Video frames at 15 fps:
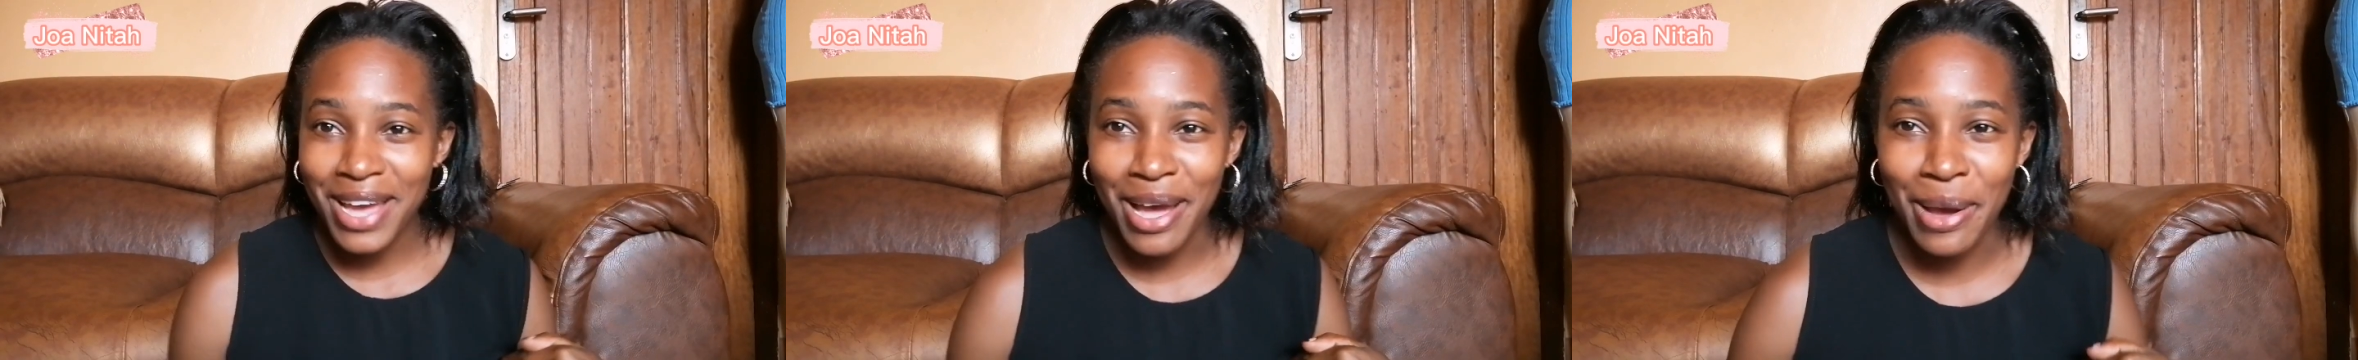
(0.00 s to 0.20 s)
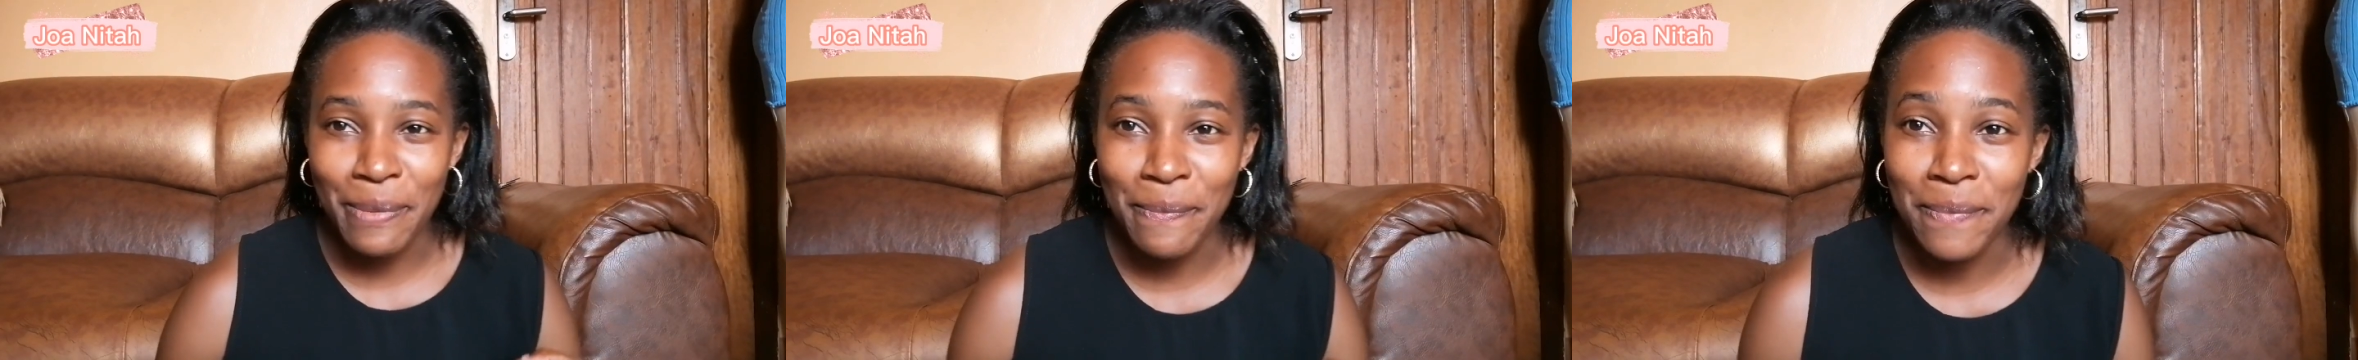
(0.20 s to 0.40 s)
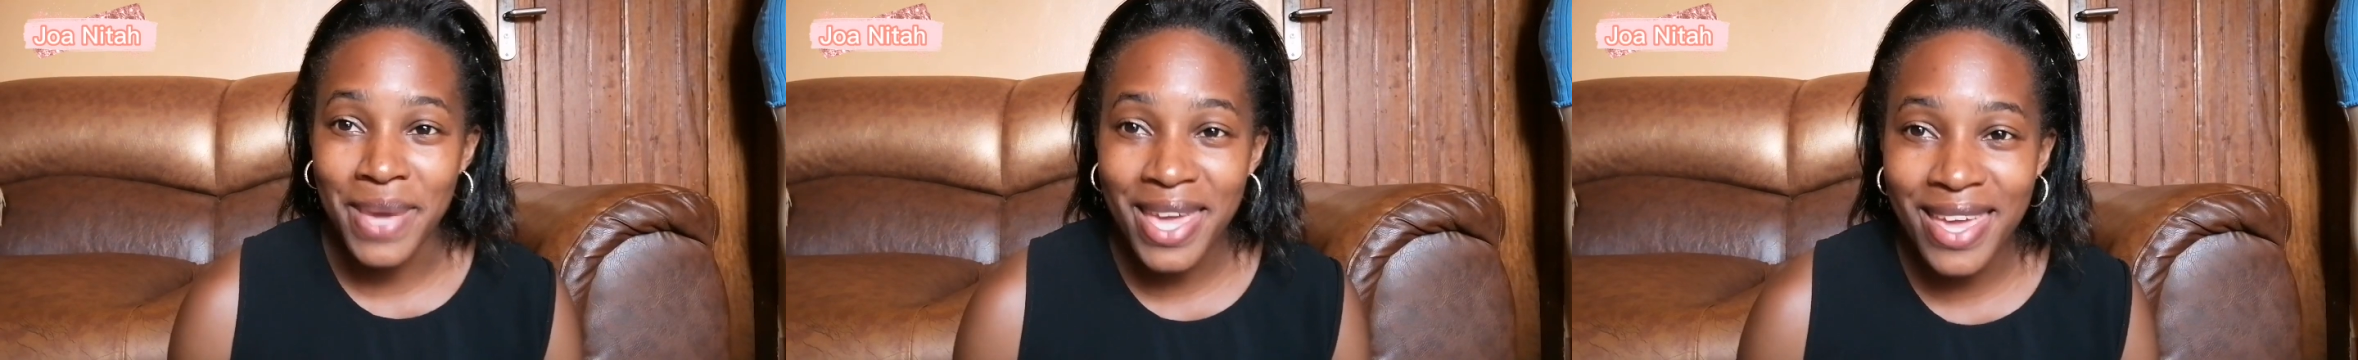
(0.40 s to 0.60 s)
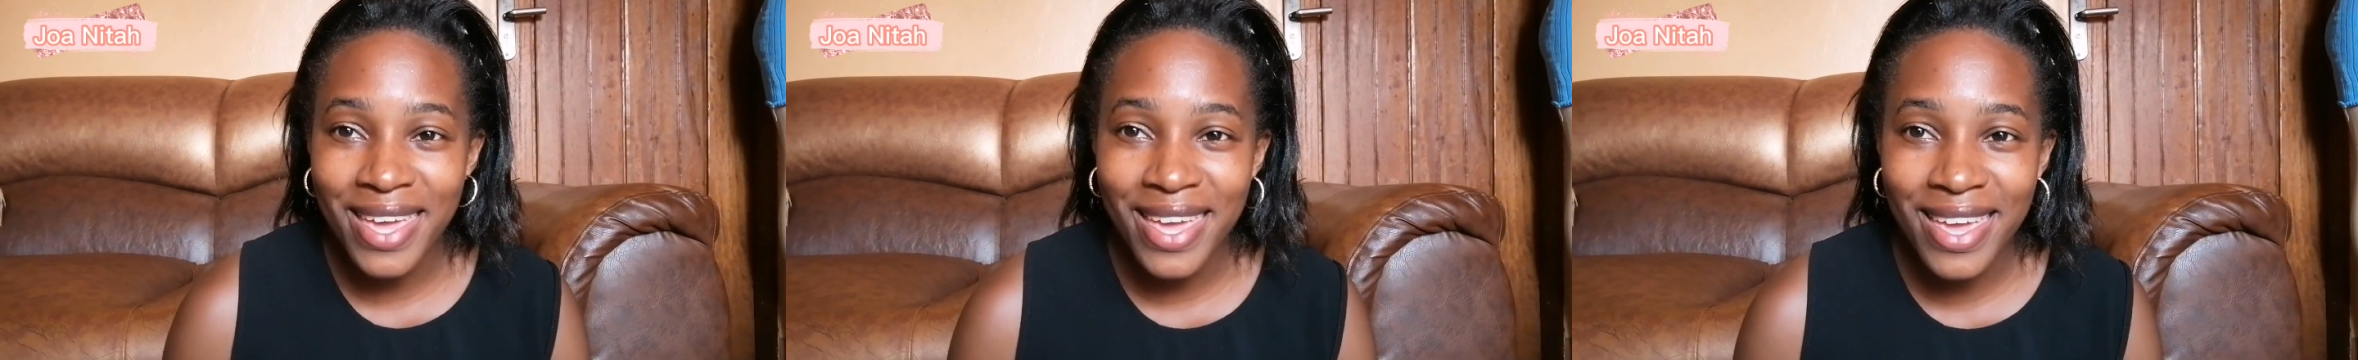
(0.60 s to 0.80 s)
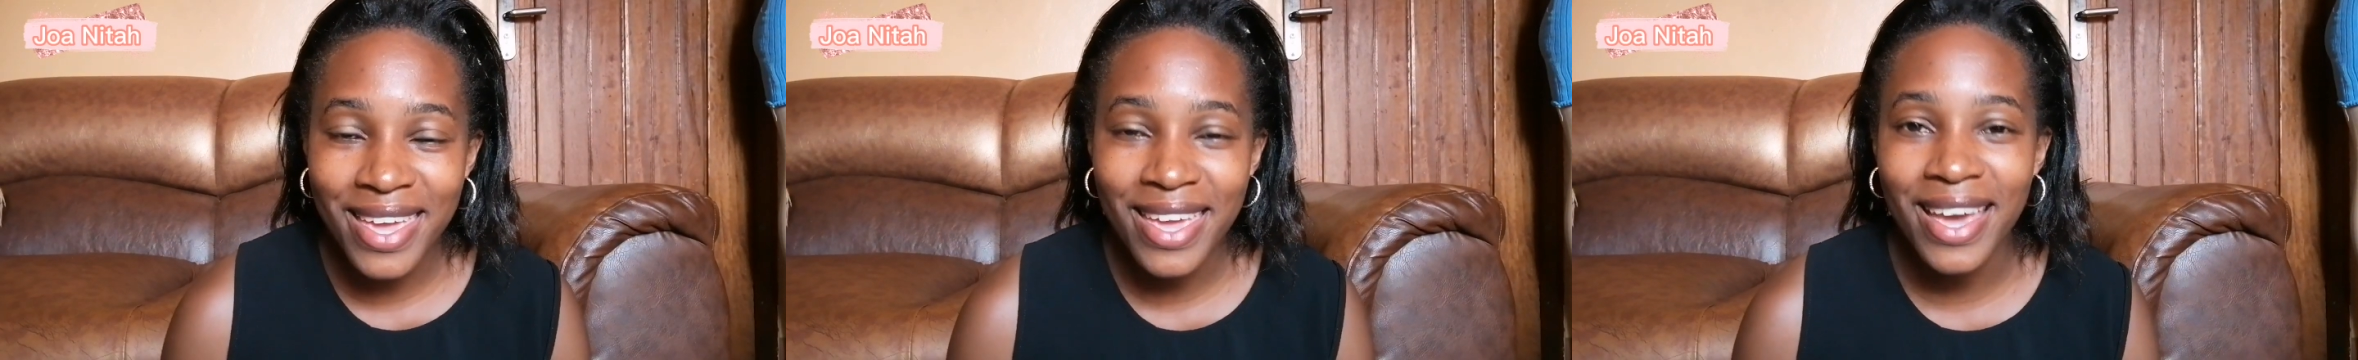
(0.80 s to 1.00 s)
got
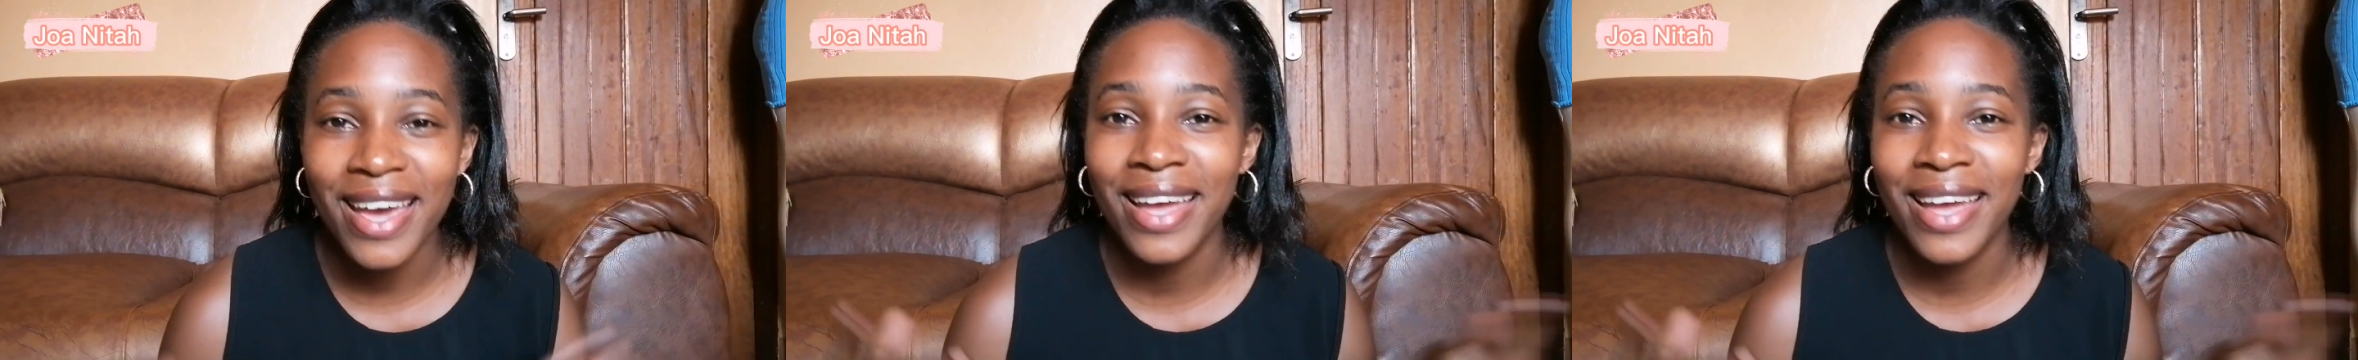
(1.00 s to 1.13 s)
me,